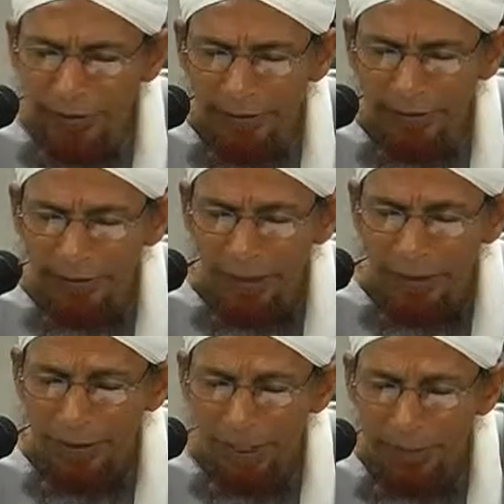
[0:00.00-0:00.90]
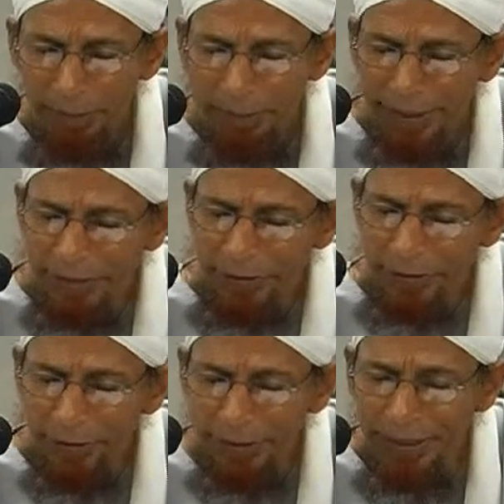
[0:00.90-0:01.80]
is that they begin
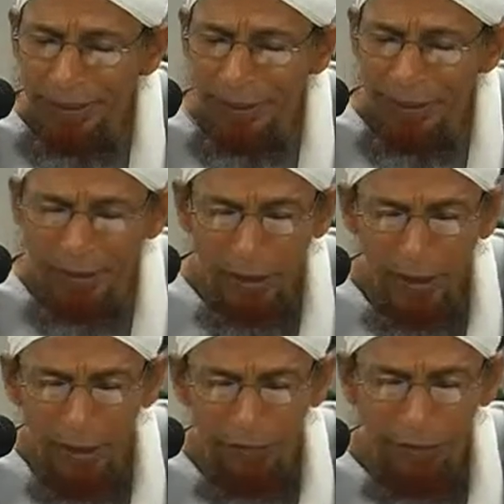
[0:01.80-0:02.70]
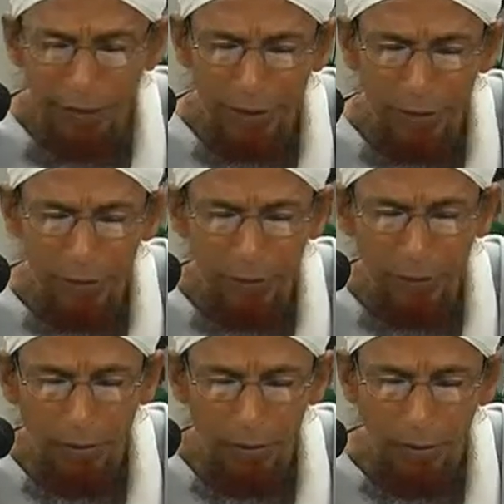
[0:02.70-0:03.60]
to think little of their
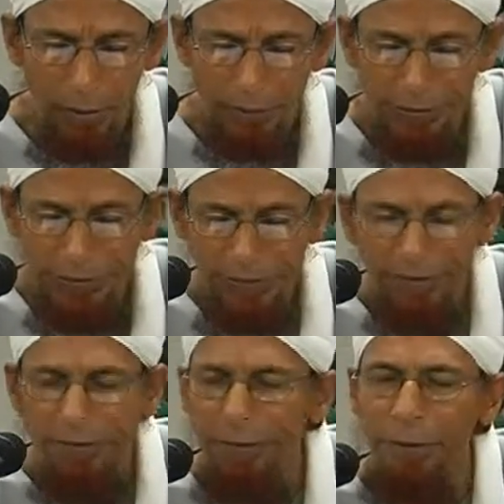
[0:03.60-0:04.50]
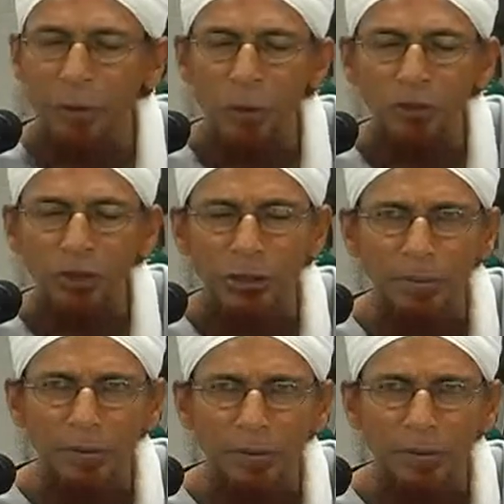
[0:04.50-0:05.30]
deeds and their worship.